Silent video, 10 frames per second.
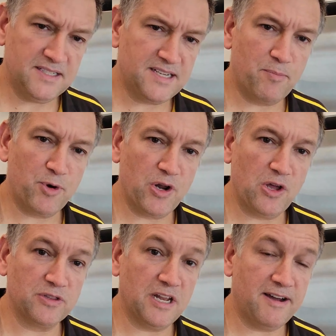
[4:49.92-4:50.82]
somewhere
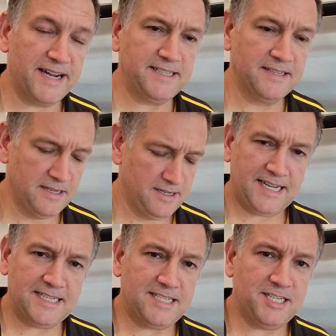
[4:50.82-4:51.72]
along the line,
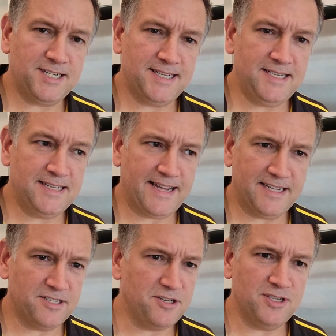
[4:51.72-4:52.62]
tasty cheese
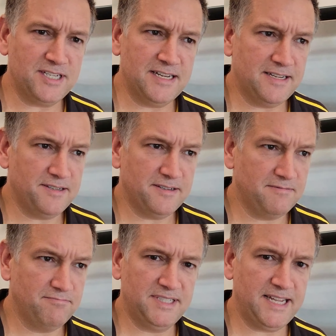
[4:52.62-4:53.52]
has New Zealand
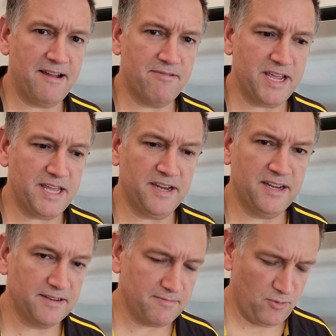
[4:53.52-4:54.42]
dairy in
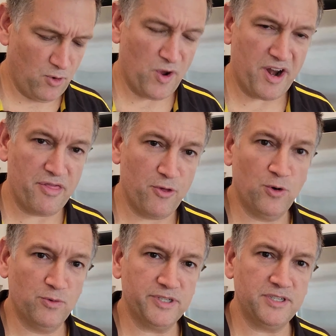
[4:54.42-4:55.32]
it, or what I
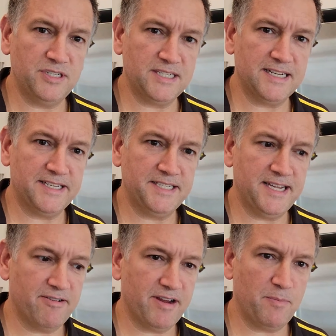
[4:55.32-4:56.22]
thought was New Zealand
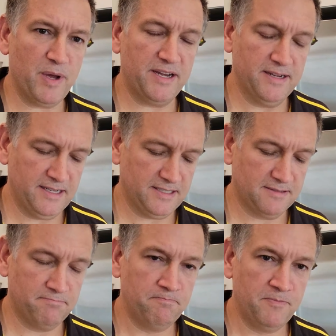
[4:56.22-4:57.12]
dairy, but
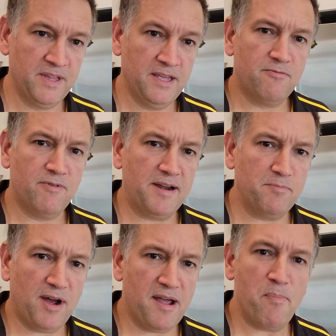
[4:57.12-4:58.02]
it's run
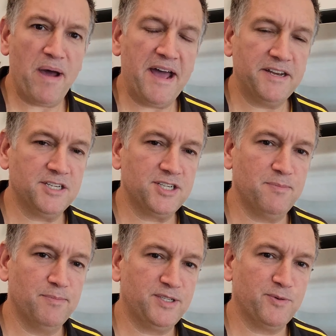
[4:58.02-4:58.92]
by a
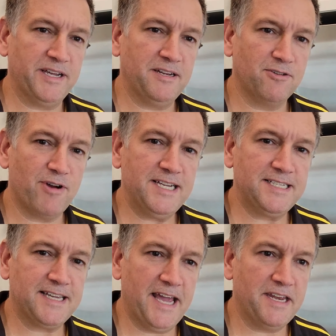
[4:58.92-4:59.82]
partnership between Grace
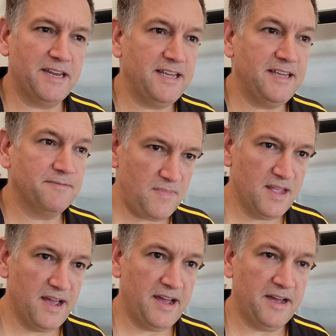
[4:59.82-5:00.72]
Kennedy
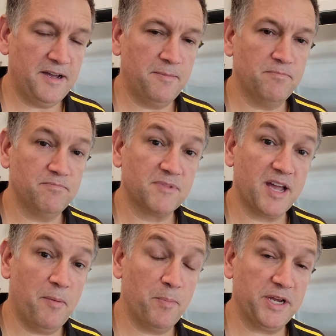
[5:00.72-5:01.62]

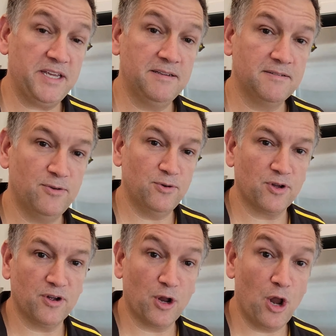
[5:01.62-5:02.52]
company or
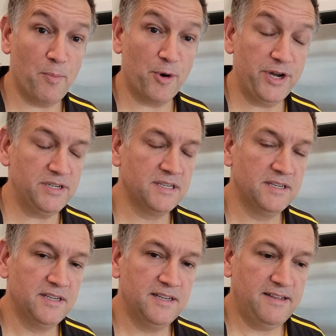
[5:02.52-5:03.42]
conglomerate,
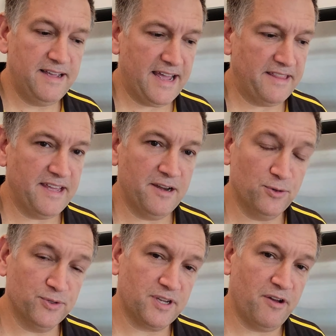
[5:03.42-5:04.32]
and then
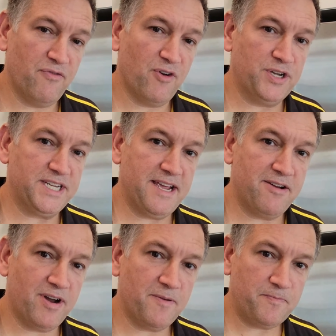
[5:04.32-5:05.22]
also
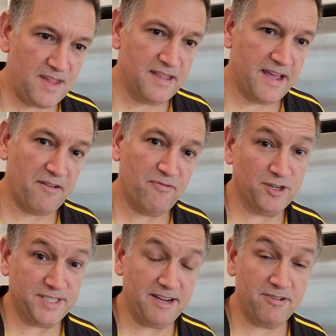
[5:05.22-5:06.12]
Fonterra. Now,
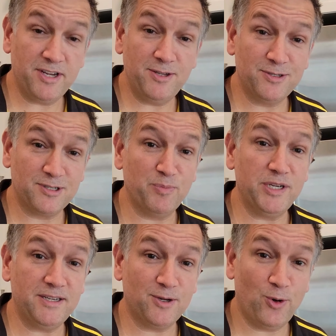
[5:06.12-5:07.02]
Fonterra used to
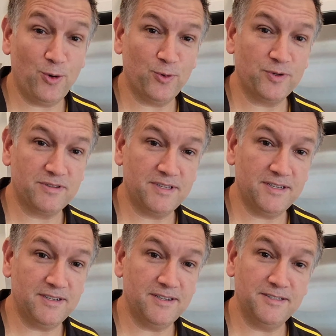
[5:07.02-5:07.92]
be called
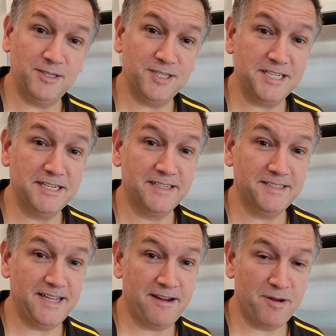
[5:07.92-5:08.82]
the New
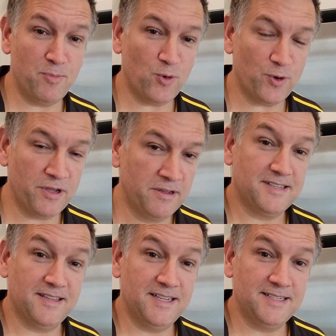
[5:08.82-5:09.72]
Zealand Dairy Board.
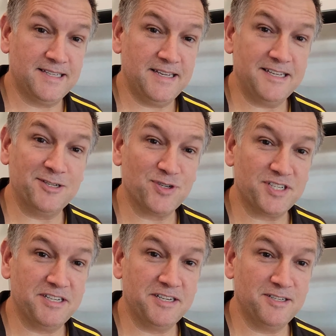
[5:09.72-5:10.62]
So there's the
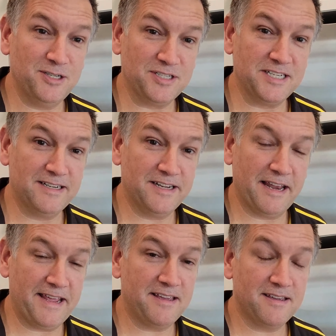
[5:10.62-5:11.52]
interesting New Zealand
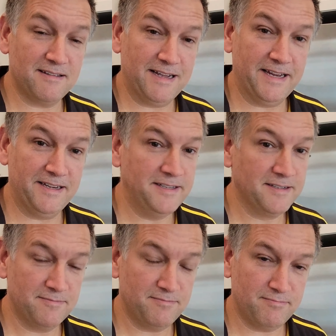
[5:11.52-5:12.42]
link, and
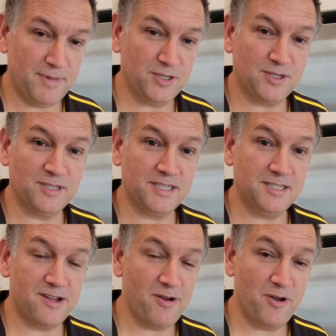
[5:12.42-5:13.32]
most
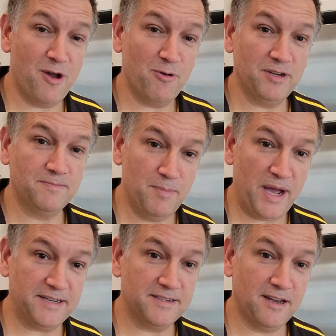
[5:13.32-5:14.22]
Aussies don't know it,
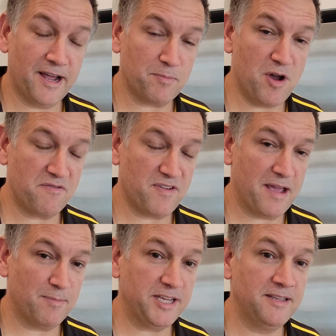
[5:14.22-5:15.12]
but like my
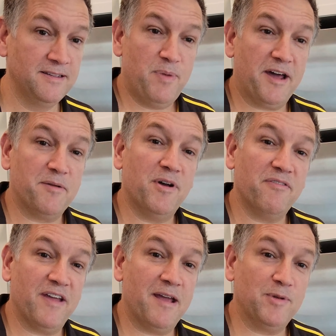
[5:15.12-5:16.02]
family, part of my
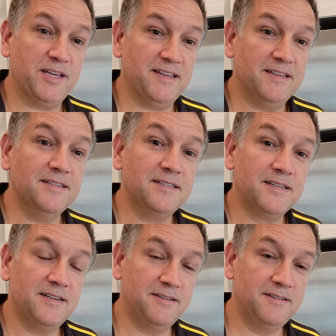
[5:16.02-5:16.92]
family is,